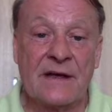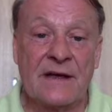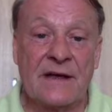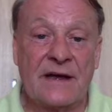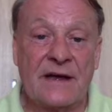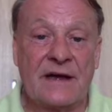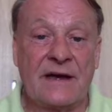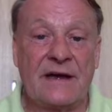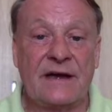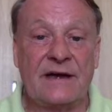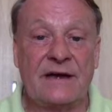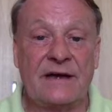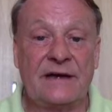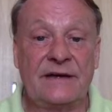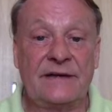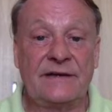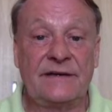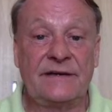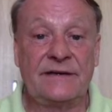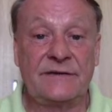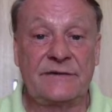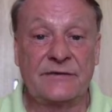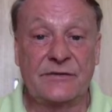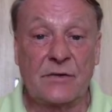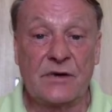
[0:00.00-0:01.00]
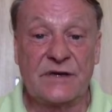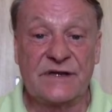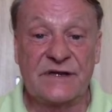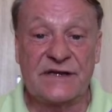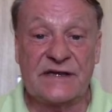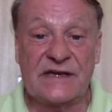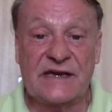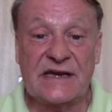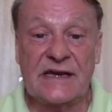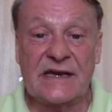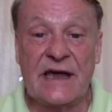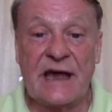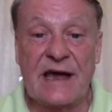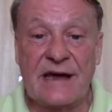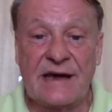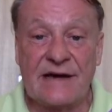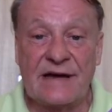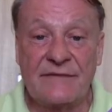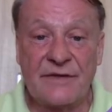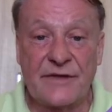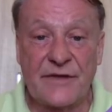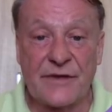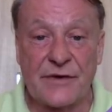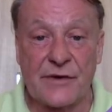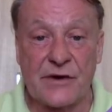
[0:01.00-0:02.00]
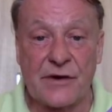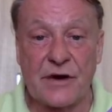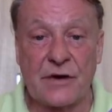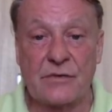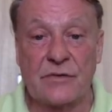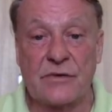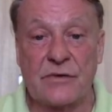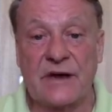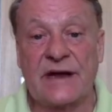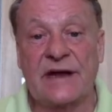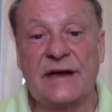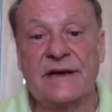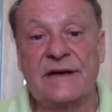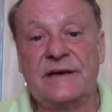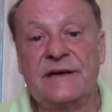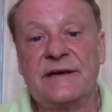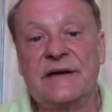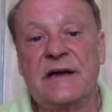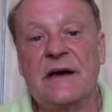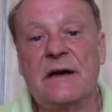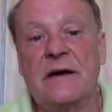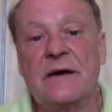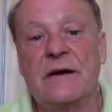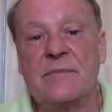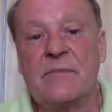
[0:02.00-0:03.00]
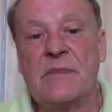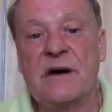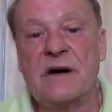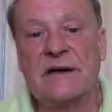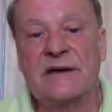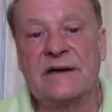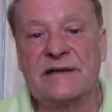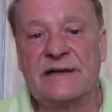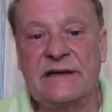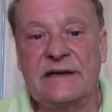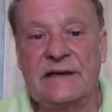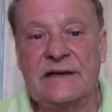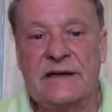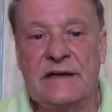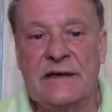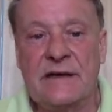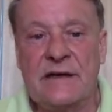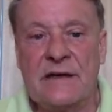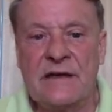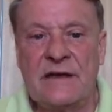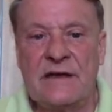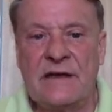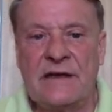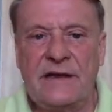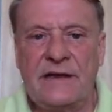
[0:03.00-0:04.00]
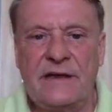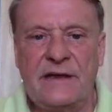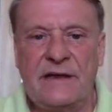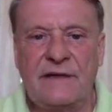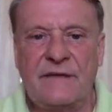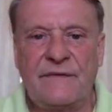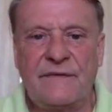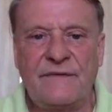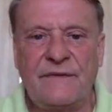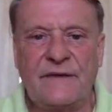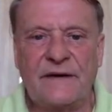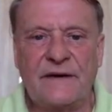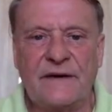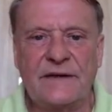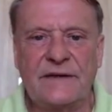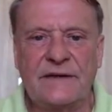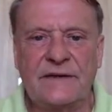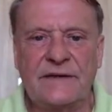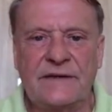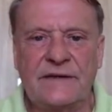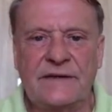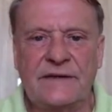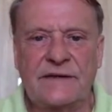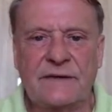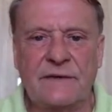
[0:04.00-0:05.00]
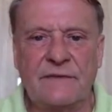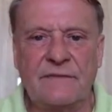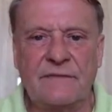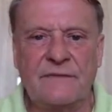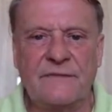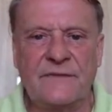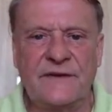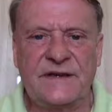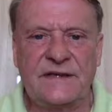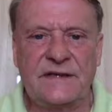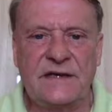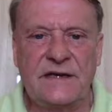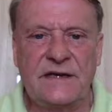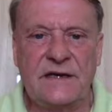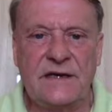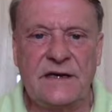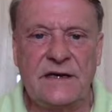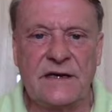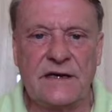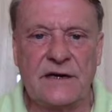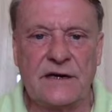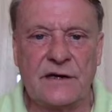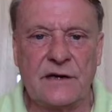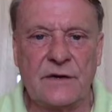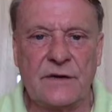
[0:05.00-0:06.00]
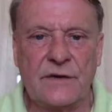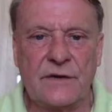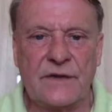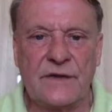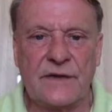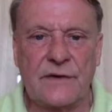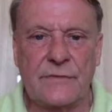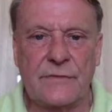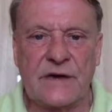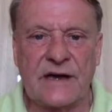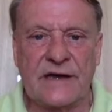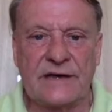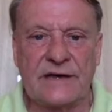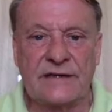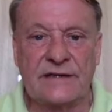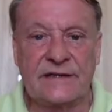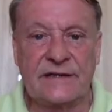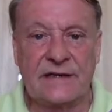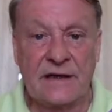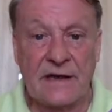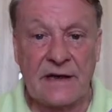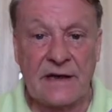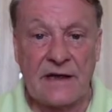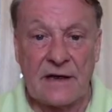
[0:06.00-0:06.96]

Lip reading: And Swansea have a throw, and Armati He finds Vitinha on the right.